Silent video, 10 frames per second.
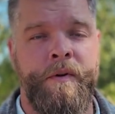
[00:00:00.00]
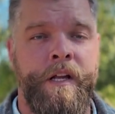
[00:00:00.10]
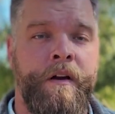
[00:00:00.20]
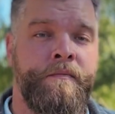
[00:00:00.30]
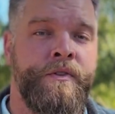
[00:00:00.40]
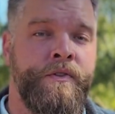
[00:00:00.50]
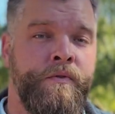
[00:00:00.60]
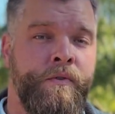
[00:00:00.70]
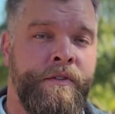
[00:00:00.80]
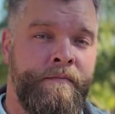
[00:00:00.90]
when it comes to
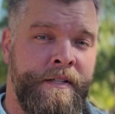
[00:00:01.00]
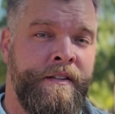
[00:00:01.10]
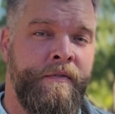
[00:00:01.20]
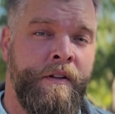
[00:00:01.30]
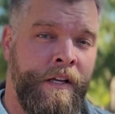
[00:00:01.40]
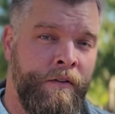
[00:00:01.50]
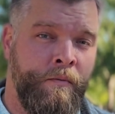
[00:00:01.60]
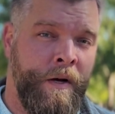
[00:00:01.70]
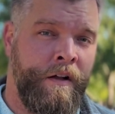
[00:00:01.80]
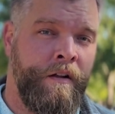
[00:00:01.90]
schools specifically as
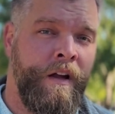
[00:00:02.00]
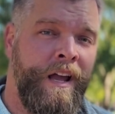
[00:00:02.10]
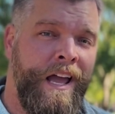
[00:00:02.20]
well.